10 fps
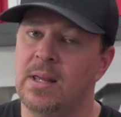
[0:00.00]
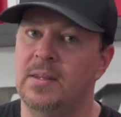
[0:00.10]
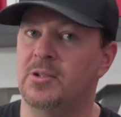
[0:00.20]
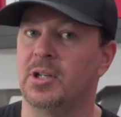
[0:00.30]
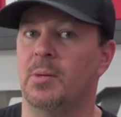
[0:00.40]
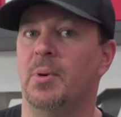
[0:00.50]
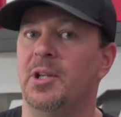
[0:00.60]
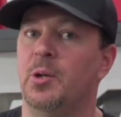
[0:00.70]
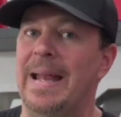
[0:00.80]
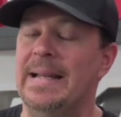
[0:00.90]
These are gonna bring
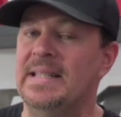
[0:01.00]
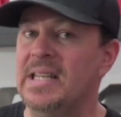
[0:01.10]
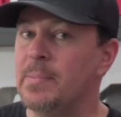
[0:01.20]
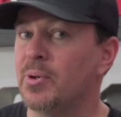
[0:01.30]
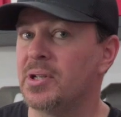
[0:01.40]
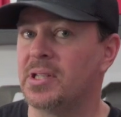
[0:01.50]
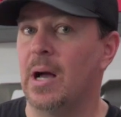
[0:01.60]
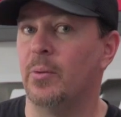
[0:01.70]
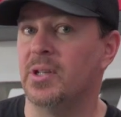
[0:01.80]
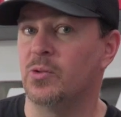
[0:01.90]
you a deeper
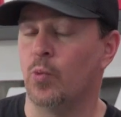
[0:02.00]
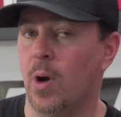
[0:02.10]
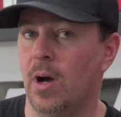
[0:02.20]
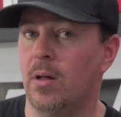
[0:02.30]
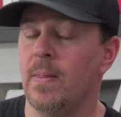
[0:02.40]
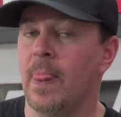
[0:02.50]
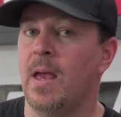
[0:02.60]
sound as well,